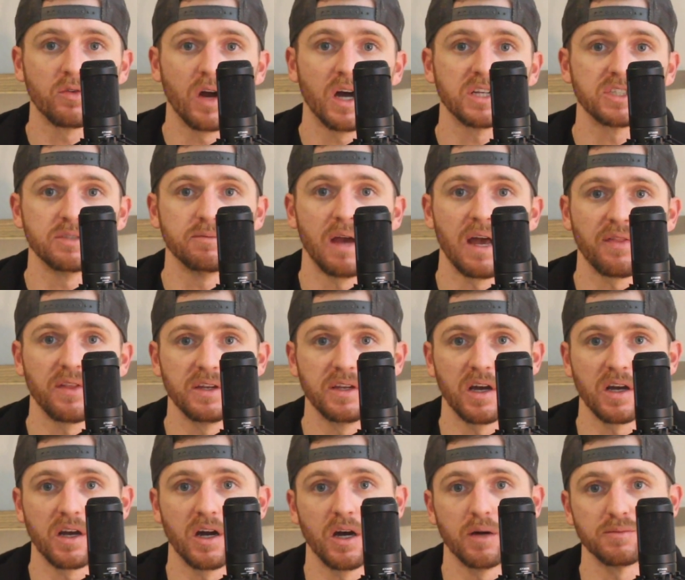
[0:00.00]

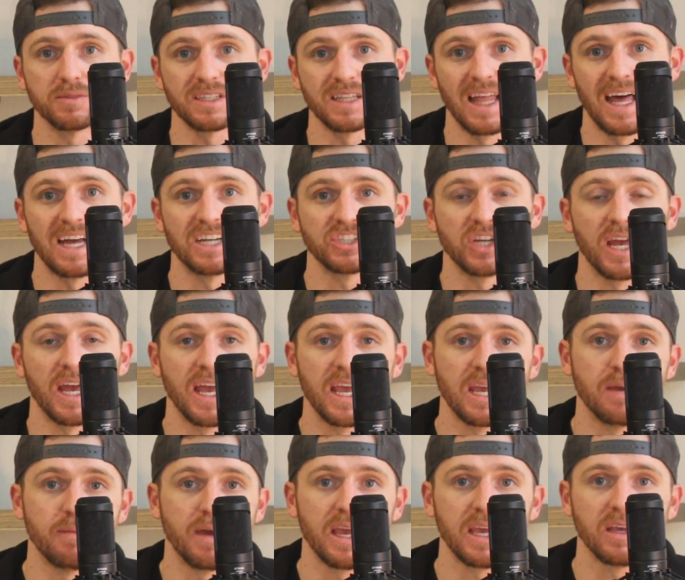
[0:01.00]
garagegymathlete.com slash
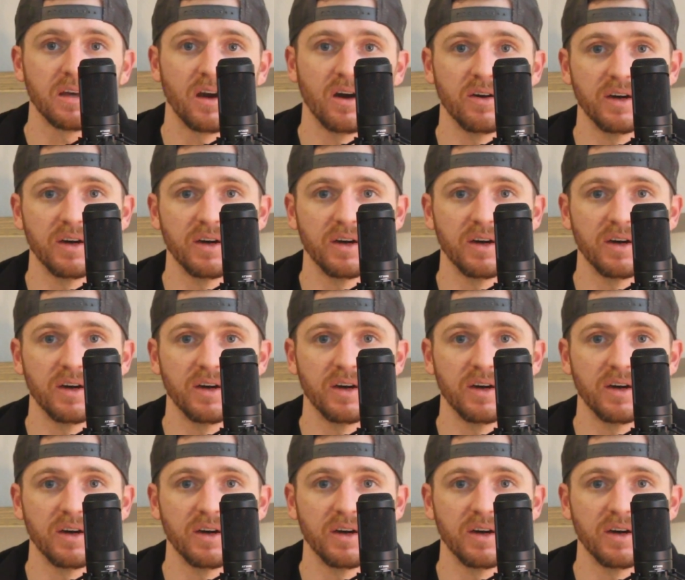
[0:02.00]
AMA.